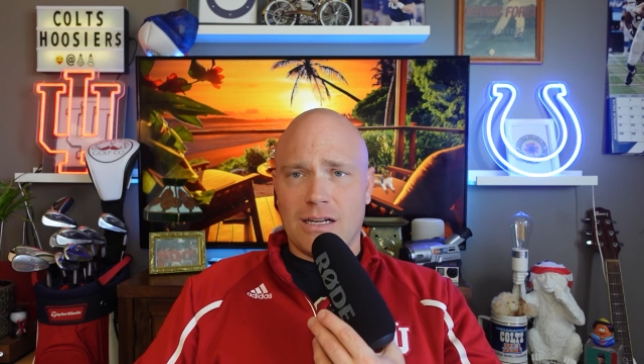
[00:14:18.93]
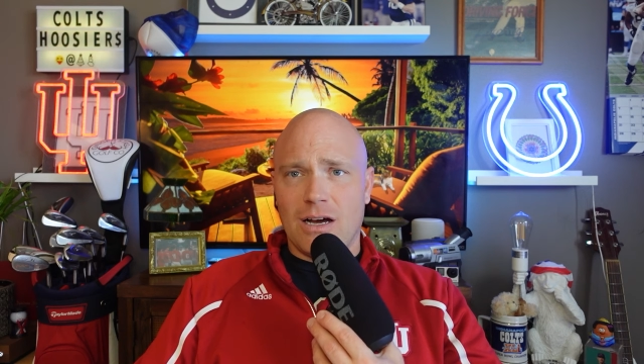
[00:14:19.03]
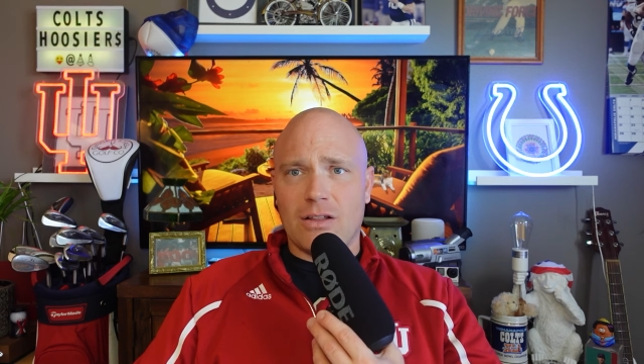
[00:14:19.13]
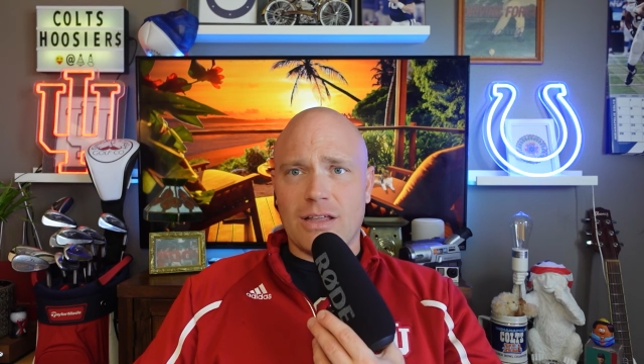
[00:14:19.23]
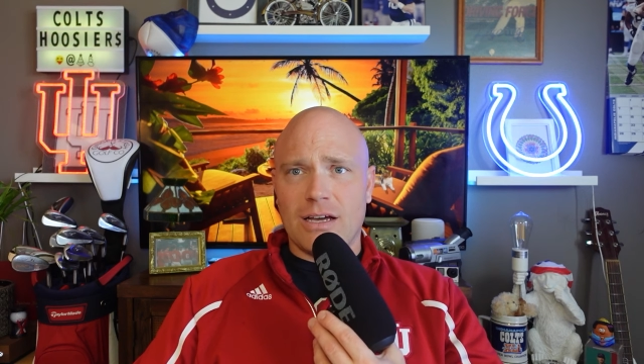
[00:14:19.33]
you
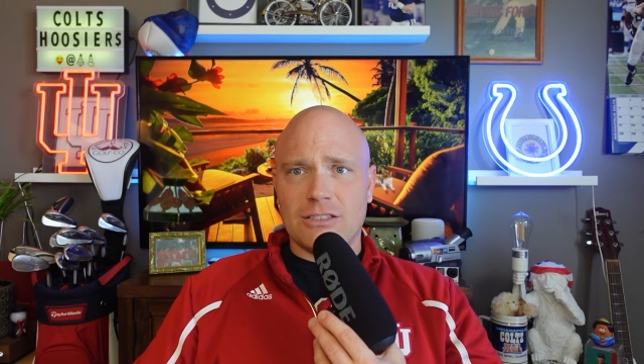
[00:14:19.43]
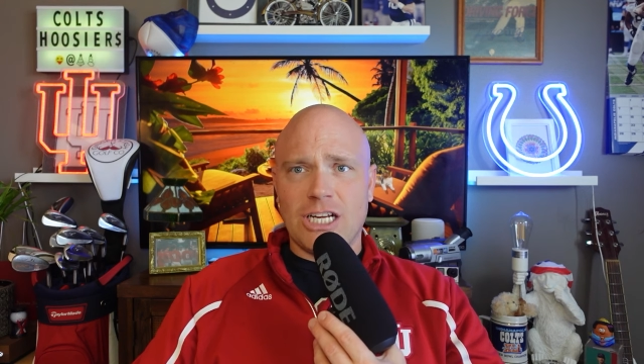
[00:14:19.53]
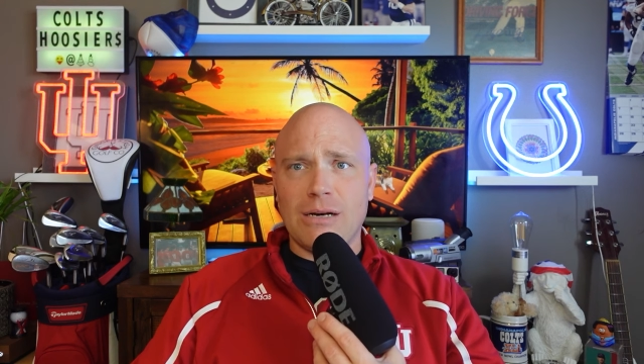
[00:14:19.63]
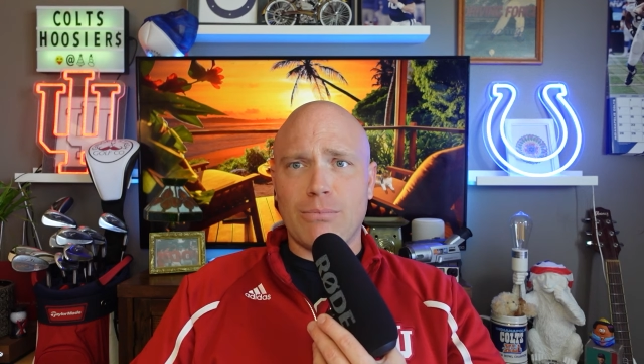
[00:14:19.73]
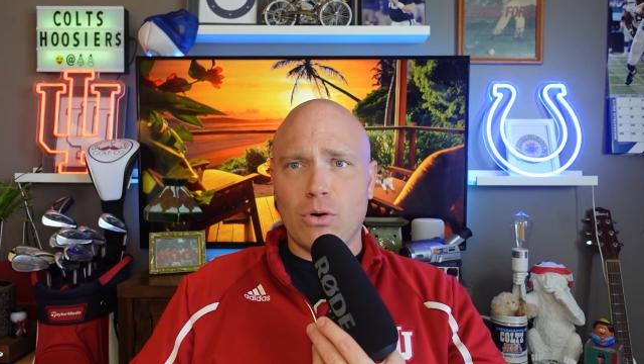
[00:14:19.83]
know, the
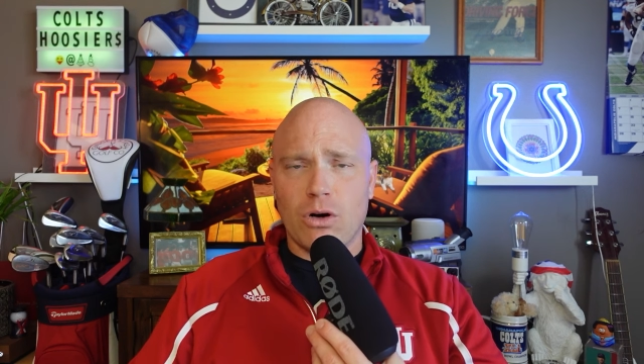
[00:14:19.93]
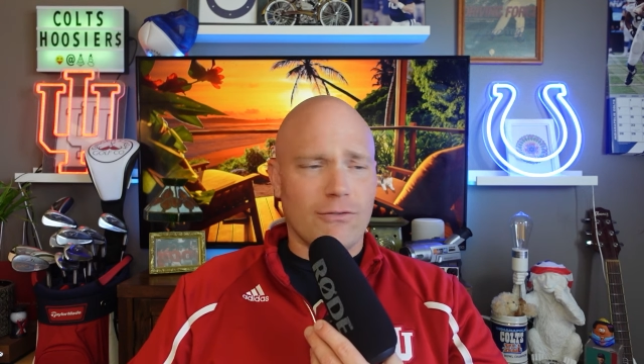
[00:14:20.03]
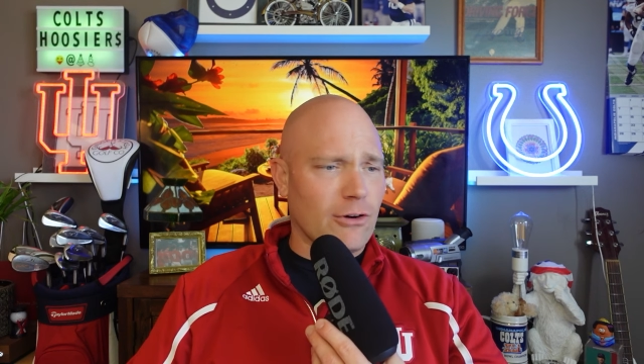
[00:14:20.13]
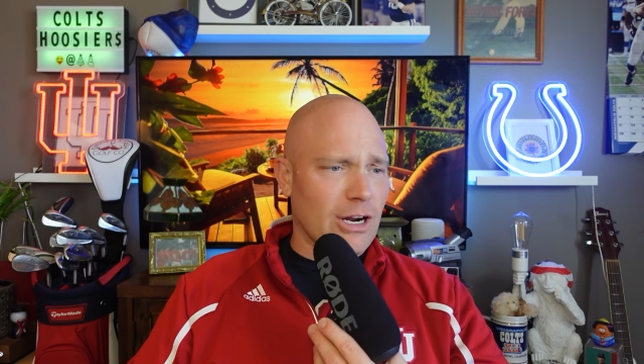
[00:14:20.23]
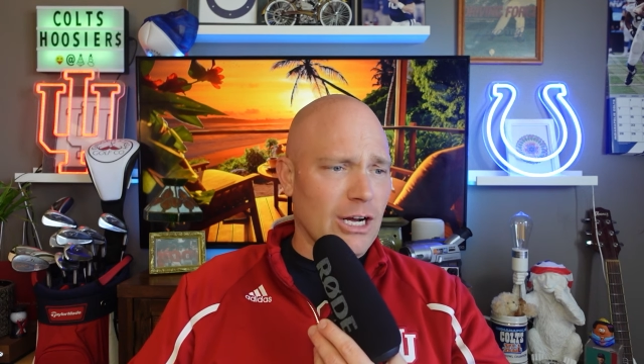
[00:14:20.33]
gene pool
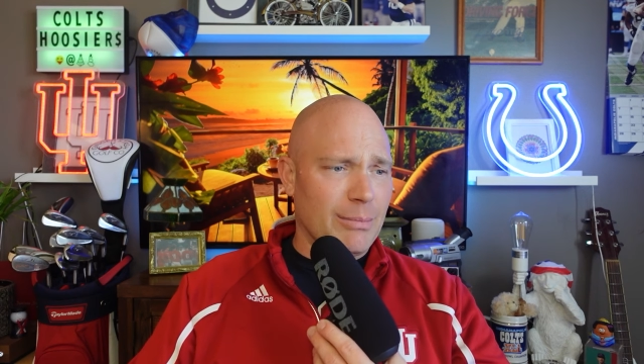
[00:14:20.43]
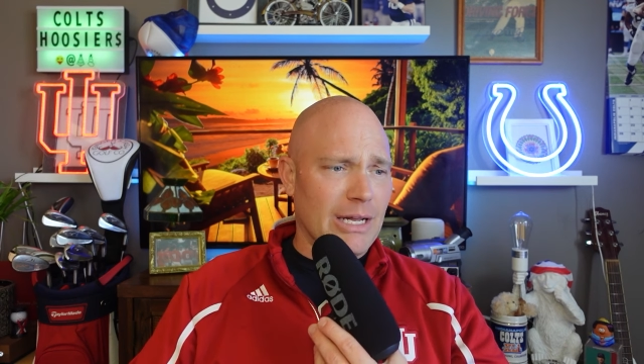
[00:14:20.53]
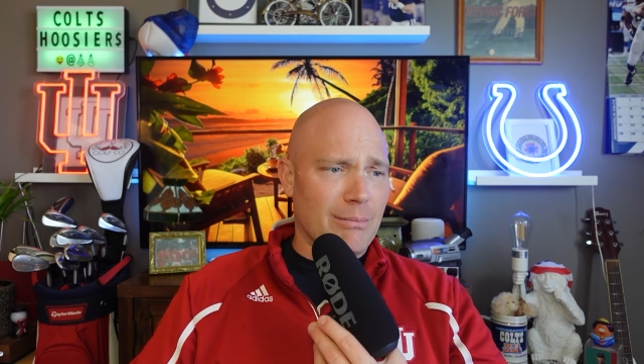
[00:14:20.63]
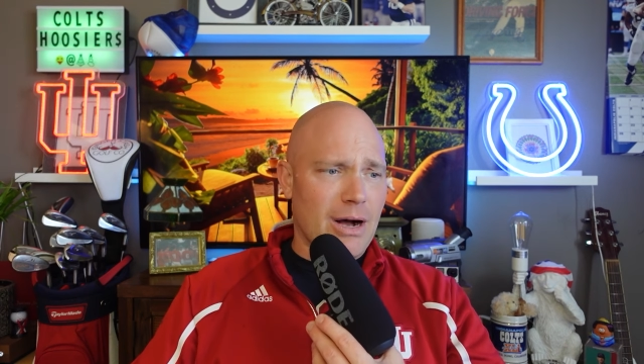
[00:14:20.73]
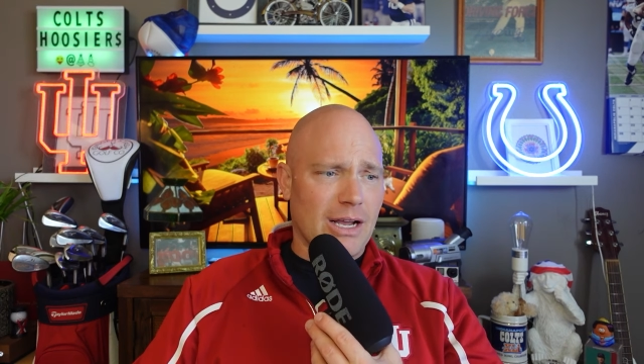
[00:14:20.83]
for
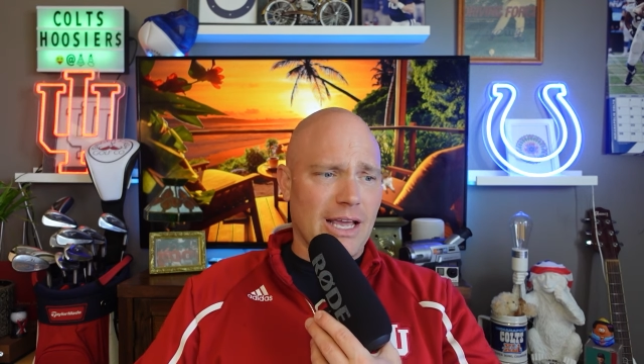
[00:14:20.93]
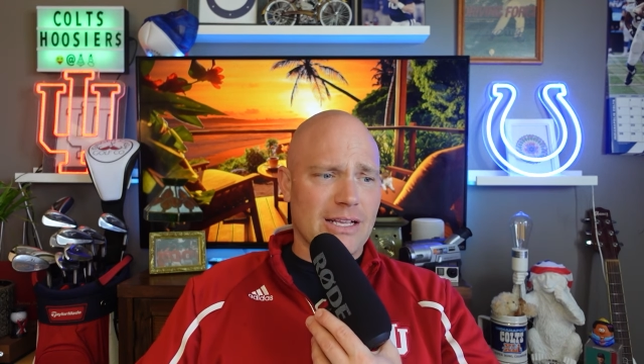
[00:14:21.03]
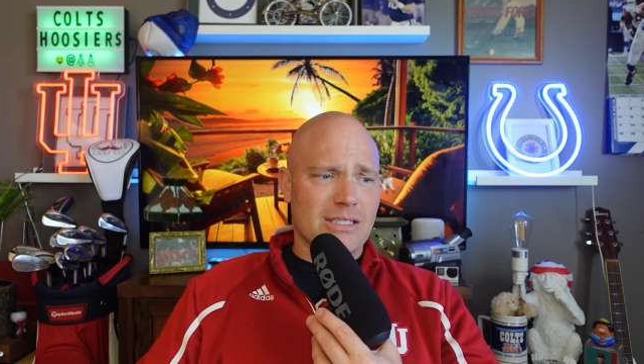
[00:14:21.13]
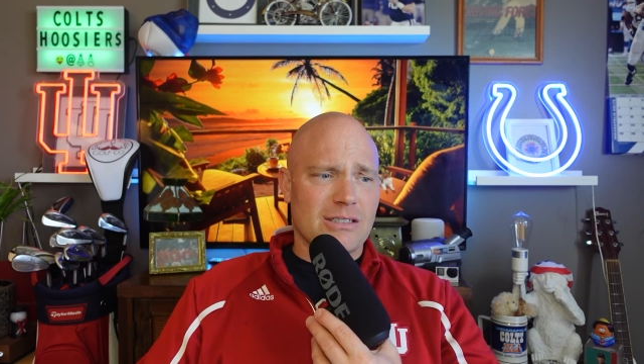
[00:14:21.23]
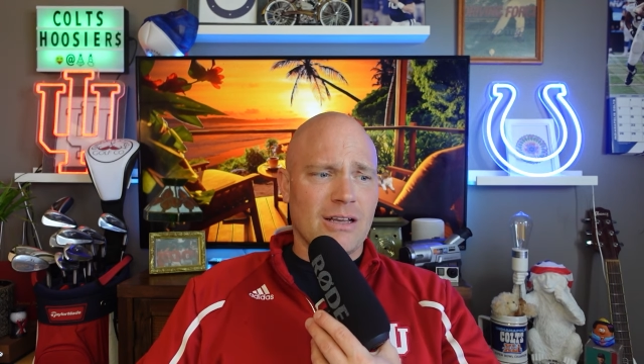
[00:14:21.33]
Hillbilly Monkey,
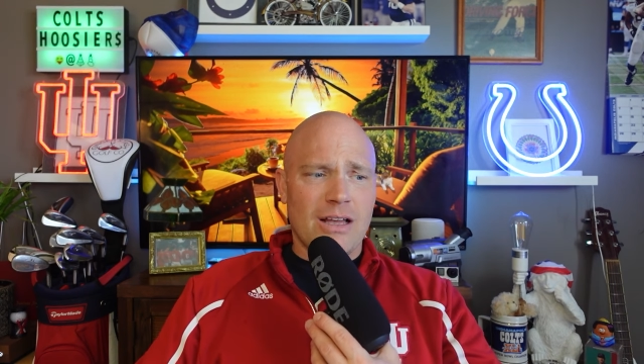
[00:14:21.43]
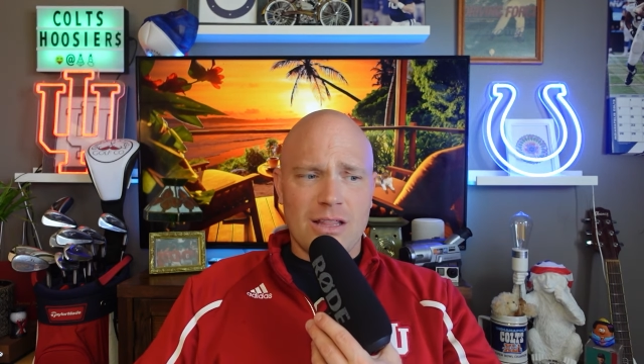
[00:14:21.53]
it's